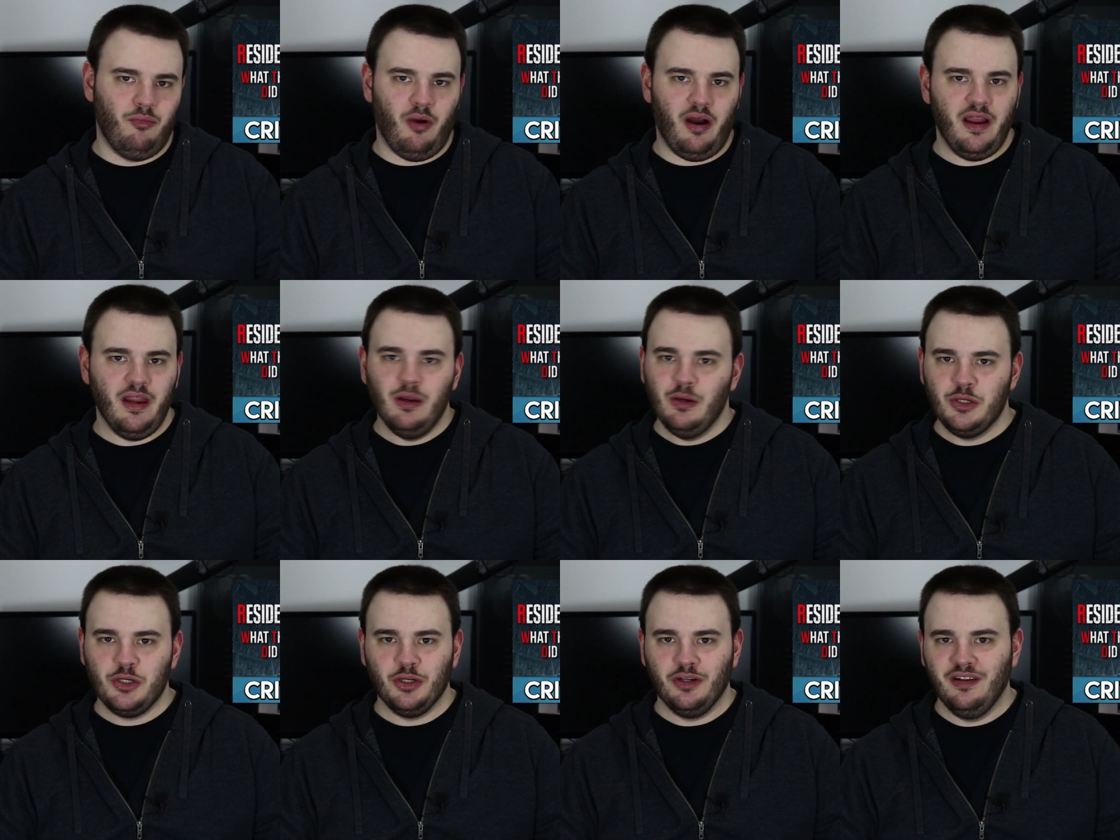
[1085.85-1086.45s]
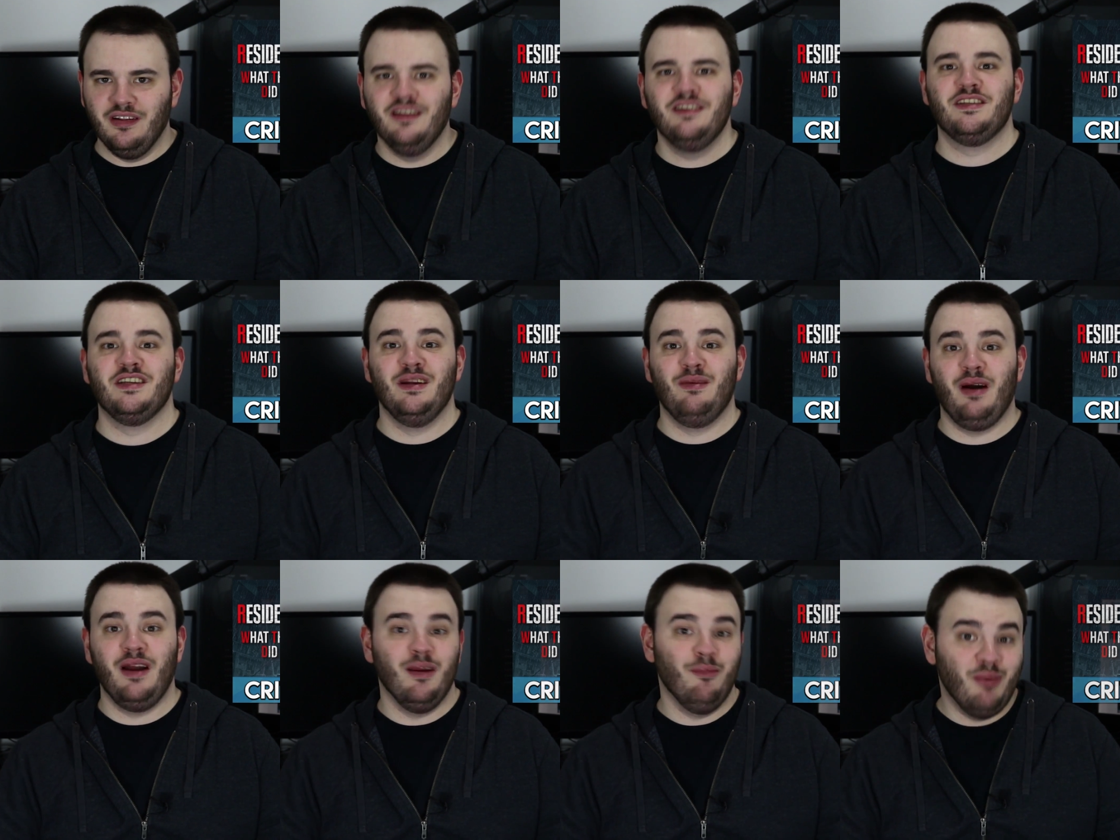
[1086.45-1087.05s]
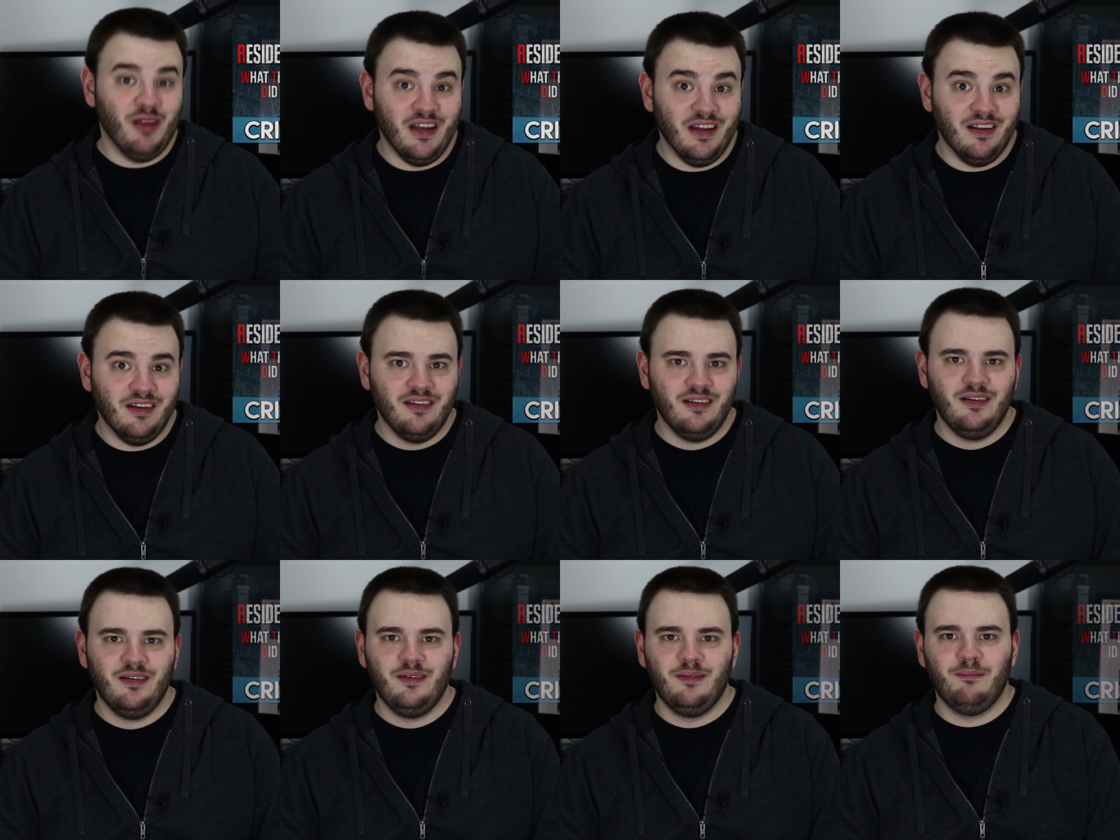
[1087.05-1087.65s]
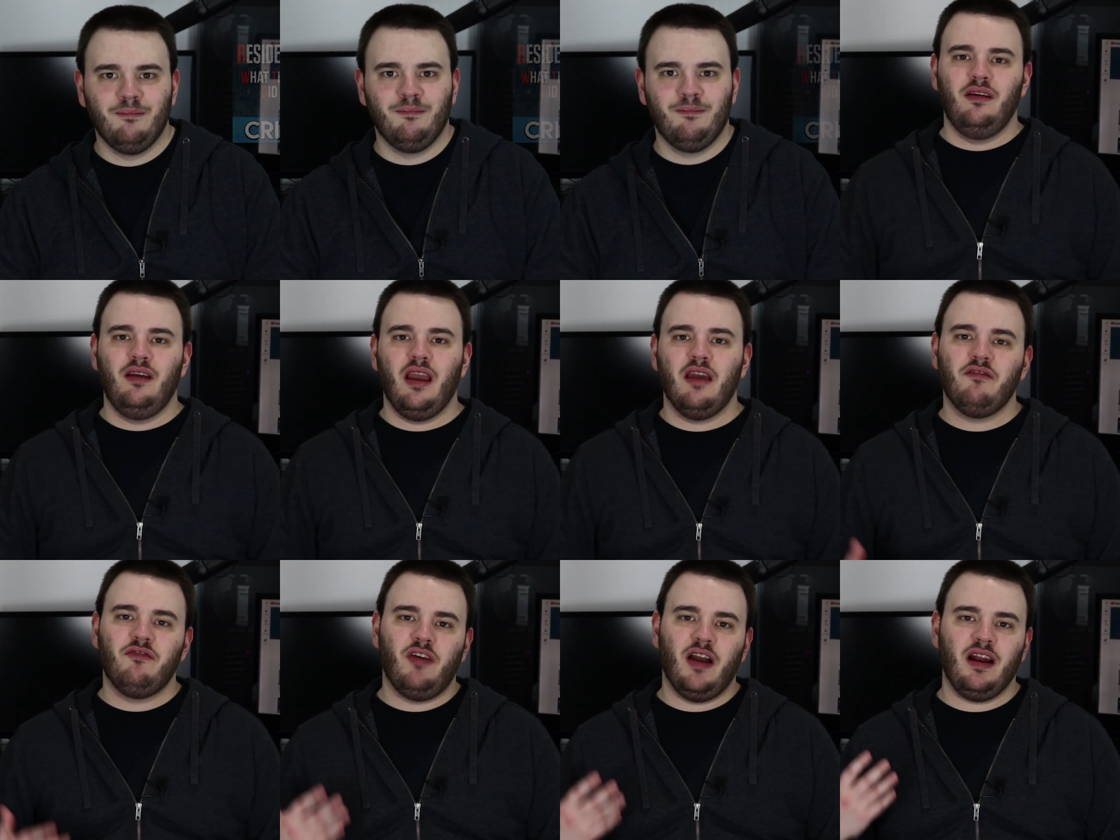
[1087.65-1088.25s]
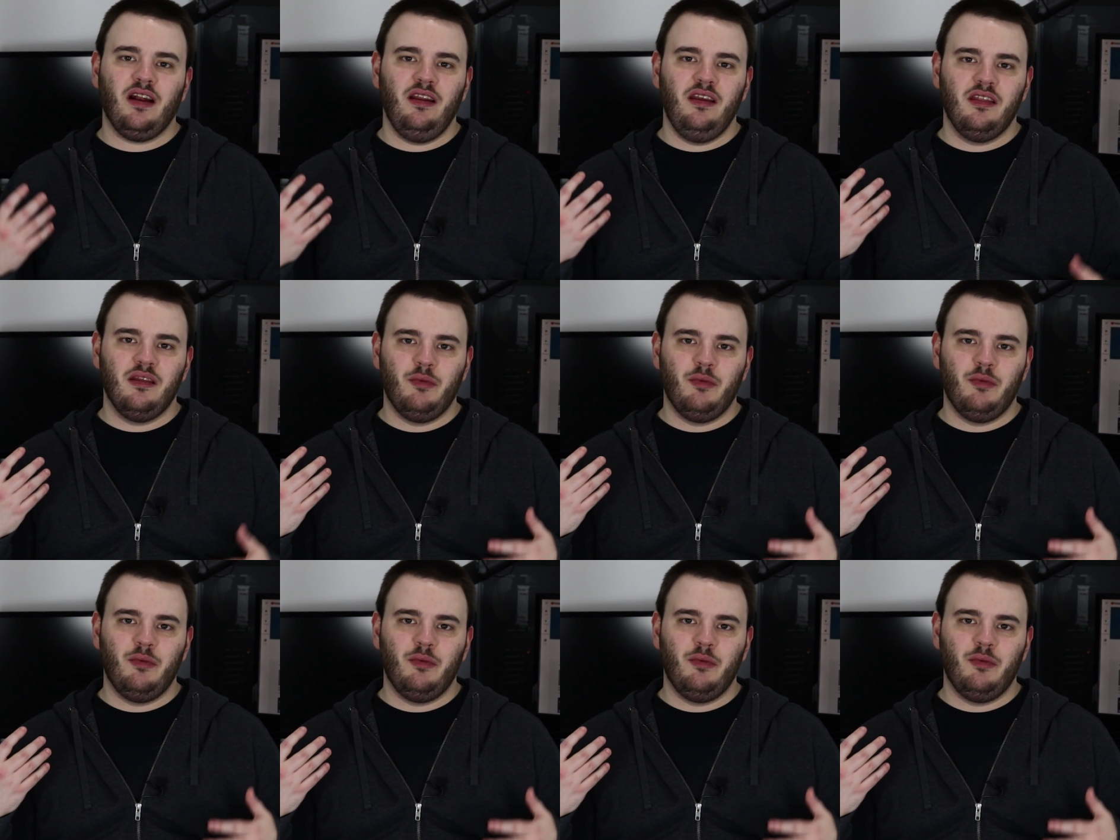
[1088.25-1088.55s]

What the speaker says: why you shouldn't listen to my opinion. And finally,